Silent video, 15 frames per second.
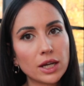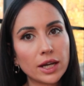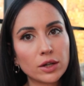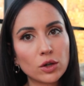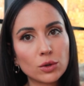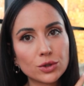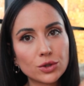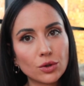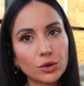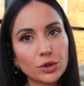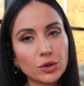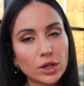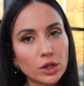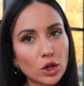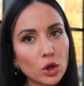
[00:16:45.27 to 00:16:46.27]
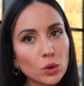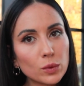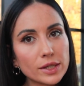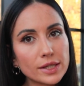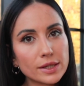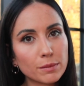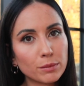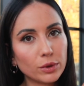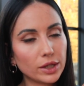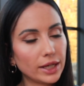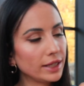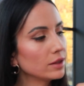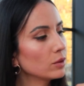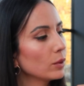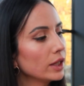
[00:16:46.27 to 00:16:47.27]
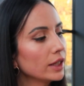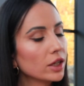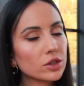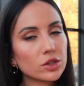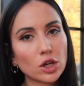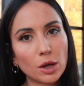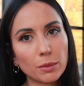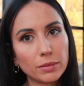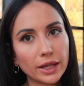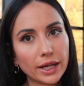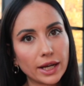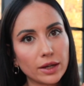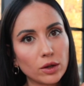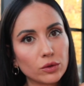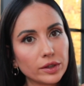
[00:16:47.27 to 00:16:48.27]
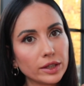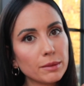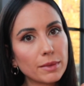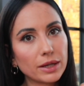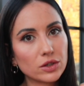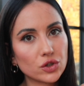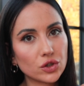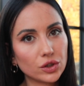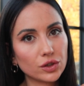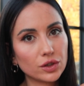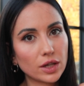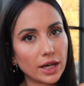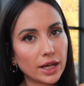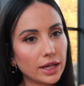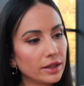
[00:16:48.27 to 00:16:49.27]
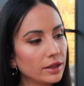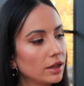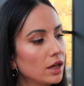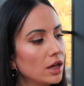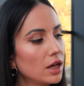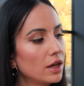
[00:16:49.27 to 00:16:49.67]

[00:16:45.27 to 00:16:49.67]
And also you can always put a twilly on top, like I already mentioned, and